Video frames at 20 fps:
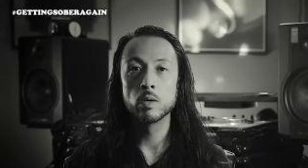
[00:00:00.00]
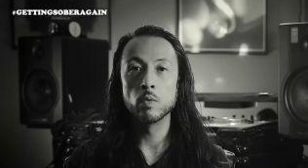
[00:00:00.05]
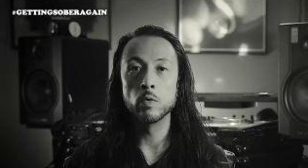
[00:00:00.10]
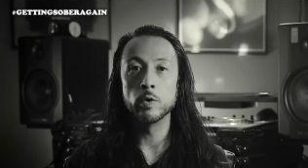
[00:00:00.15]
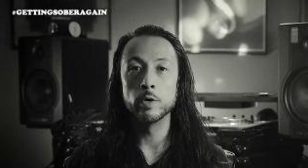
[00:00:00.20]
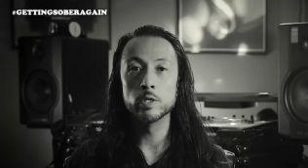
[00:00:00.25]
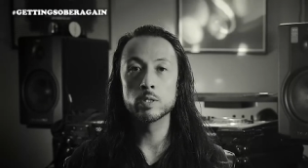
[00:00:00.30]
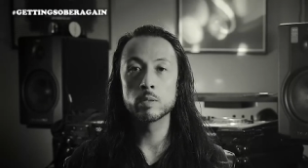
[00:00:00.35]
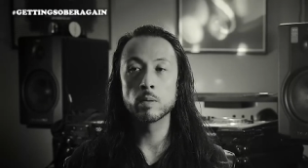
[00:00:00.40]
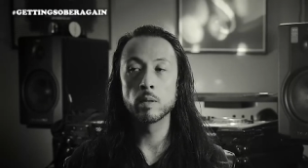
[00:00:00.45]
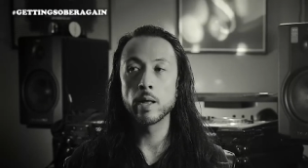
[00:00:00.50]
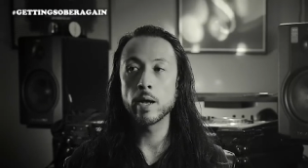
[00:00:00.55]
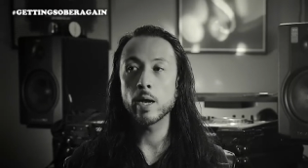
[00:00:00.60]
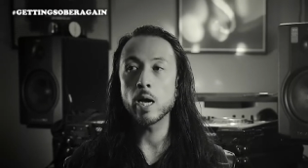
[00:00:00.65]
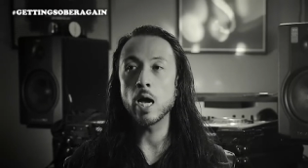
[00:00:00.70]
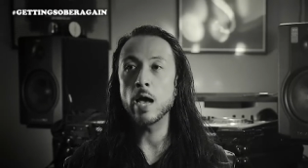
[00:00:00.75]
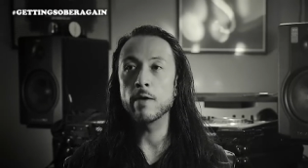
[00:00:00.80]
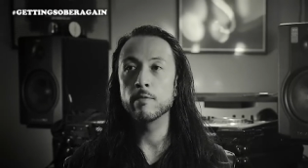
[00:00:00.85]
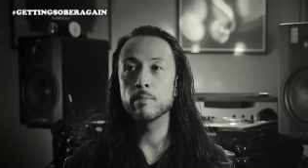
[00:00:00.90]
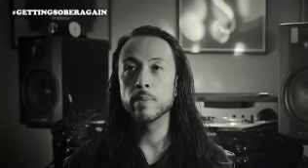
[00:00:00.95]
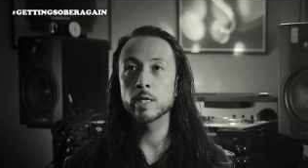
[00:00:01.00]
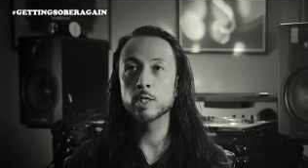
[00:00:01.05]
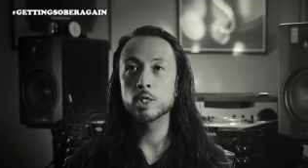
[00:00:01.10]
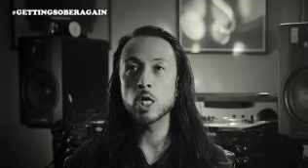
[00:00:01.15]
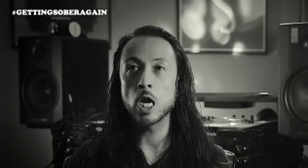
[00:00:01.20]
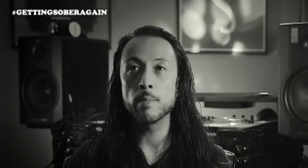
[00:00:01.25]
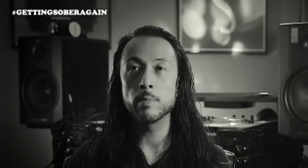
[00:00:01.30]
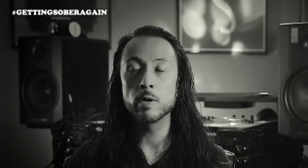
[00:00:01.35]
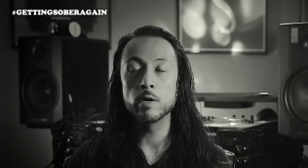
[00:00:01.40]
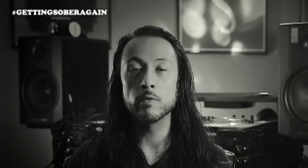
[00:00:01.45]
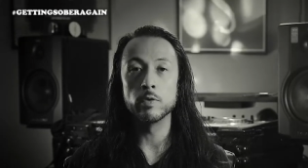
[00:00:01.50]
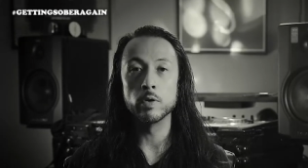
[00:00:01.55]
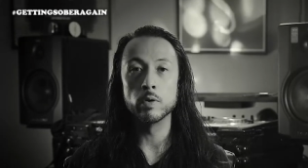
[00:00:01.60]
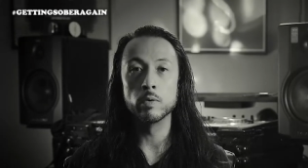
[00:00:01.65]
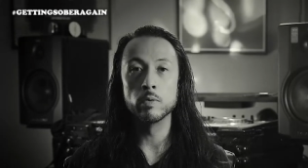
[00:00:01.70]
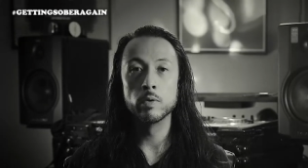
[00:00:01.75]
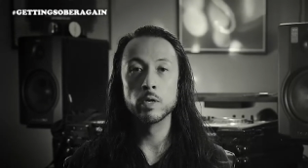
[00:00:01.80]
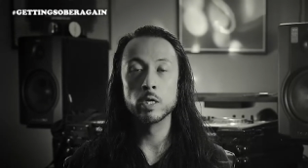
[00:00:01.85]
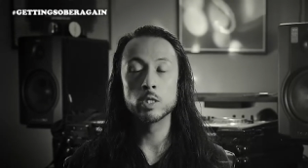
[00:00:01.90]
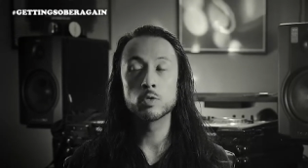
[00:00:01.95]
we just go like, I have a big job
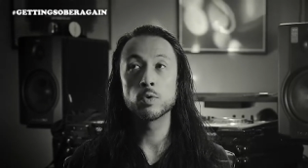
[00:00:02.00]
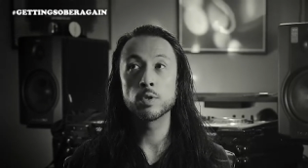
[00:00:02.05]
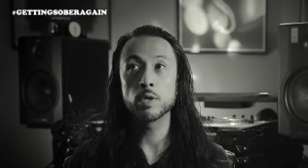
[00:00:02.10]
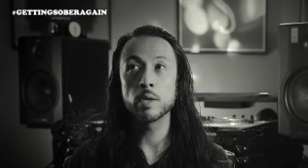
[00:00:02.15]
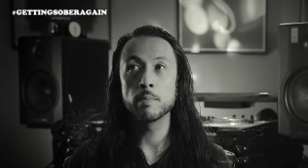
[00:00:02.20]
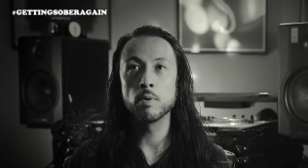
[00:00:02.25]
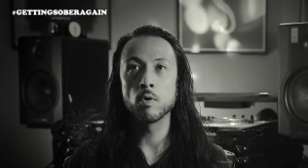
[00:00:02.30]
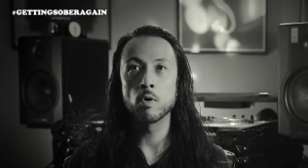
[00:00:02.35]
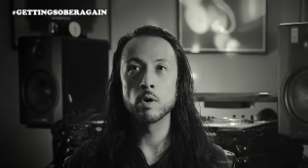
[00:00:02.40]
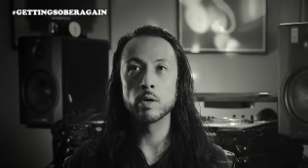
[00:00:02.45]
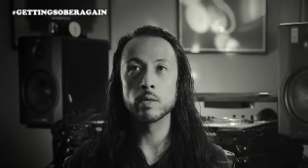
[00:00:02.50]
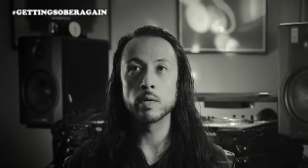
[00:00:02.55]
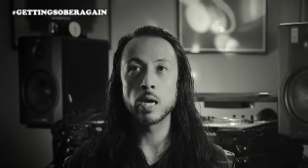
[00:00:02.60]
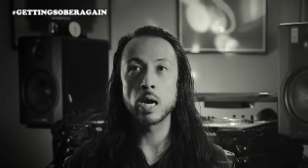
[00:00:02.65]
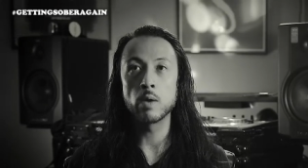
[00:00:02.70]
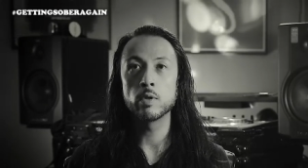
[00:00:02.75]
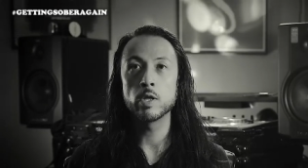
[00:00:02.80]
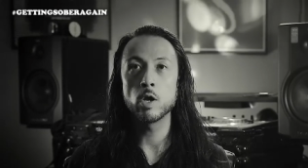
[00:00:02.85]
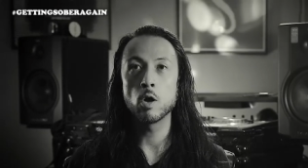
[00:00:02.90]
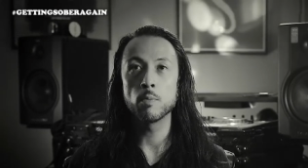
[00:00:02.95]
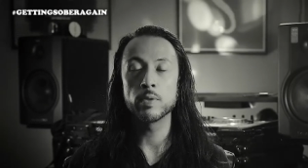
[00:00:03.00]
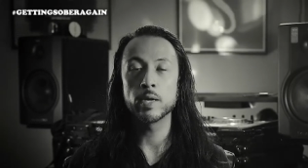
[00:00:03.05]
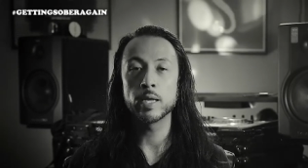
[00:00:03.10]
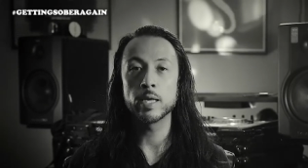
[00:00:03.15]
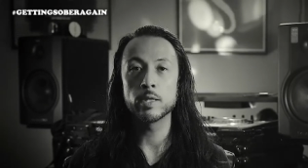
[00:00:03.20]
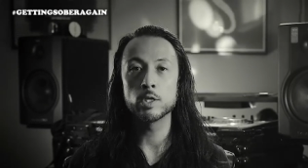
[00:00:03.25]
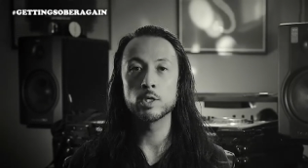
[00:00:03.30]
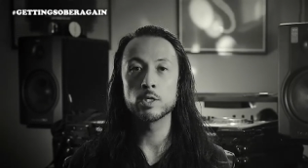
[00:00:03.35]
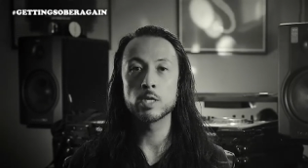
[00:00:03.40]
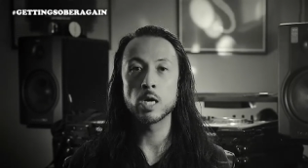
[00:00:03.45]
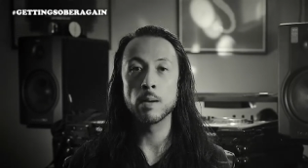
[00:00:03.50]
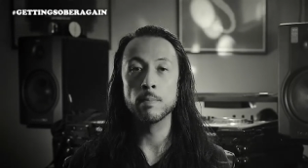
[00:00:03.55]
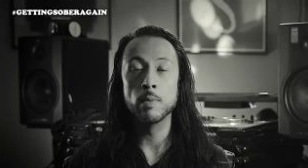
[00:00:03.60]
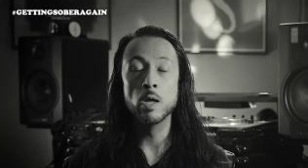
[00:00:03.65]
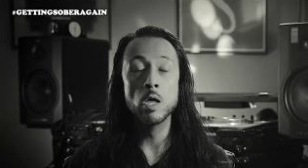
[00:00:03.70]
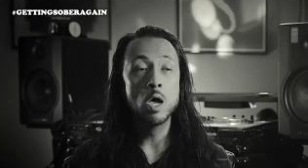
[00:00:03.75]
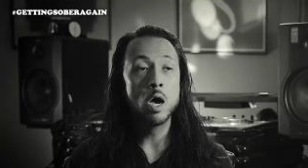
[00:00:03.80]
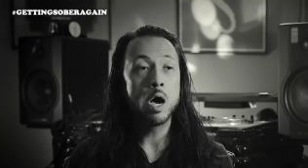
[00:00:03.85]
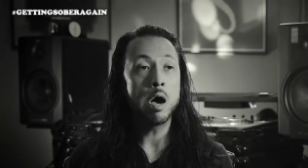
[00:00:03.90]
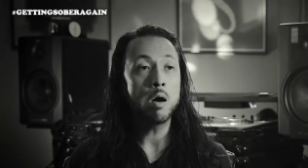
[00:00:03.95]
interview. It's really important. I really hope that I get the job.